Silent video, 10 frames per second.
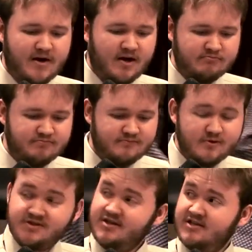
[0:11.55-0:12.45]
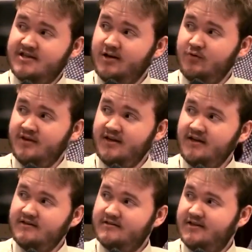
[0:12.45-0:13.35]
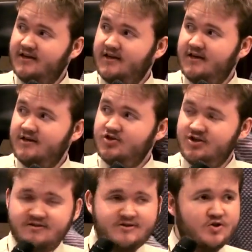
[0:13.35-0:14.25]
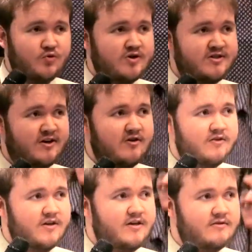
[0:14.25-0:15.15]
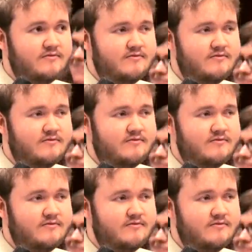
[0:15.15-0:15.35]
I'll probably start today with just the two words there on the